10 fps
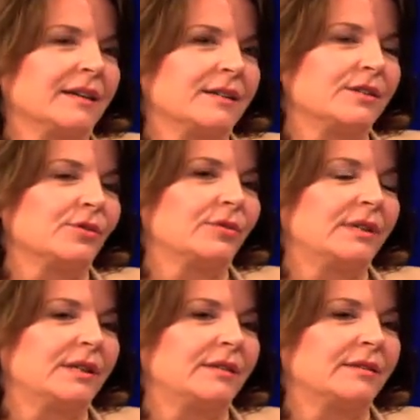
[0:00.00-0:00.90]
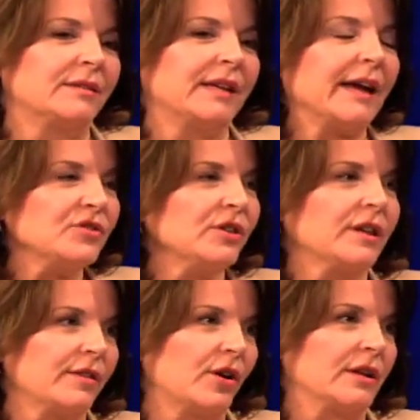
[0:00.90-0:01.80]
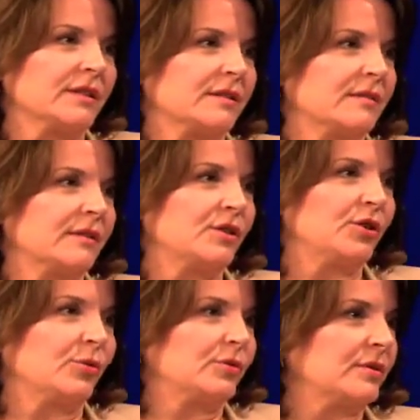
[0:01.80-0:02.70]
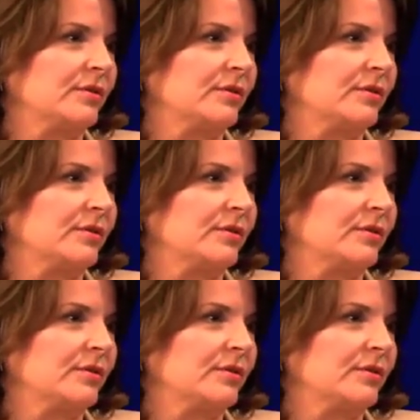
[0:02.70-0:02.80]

So the catching your thoughts is huge.